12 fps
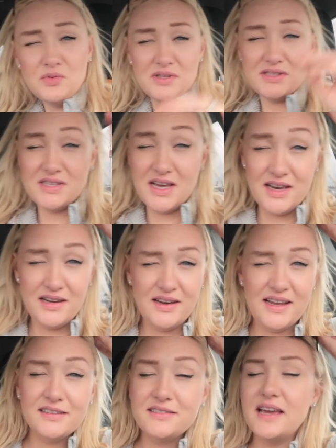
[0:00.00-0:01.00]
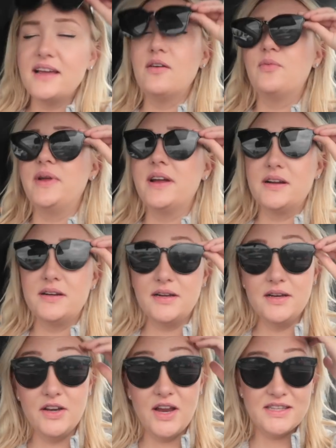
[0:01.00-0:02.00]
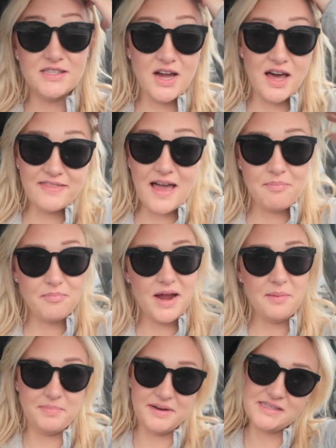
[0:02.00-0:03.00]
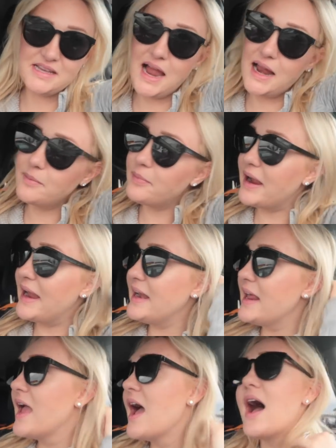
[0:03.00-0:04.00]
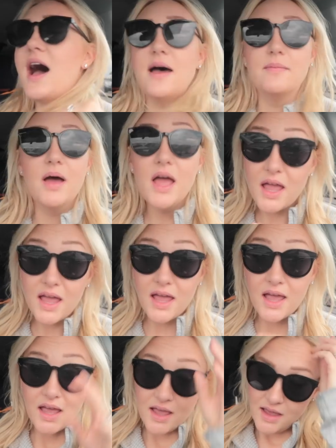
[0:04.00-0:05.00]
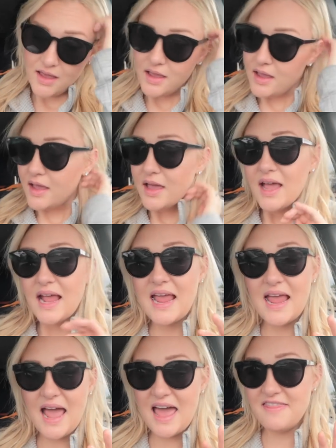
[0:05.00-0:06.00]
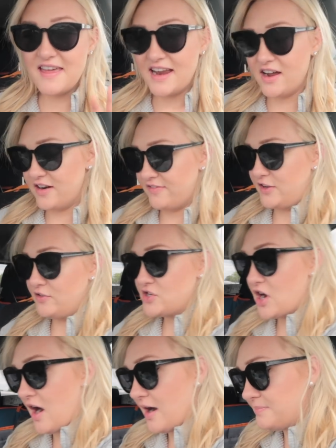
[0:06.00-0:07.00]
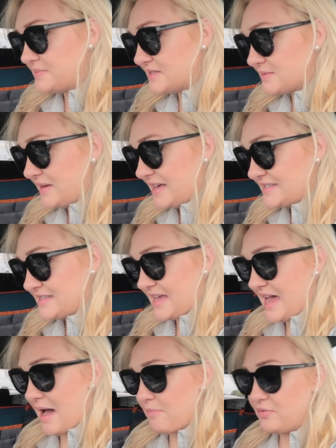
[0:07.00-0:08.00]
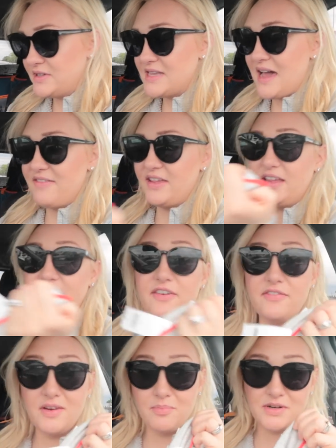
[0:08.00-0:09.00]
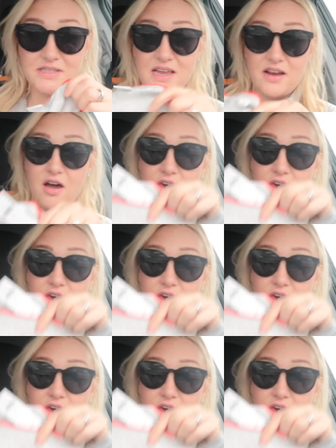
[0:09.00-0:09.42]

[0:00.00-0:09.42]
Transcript: with the sun. It's like a weird, it's not that bright, but it's kind of bright. And then I got a few tops because the Gap was having like 50%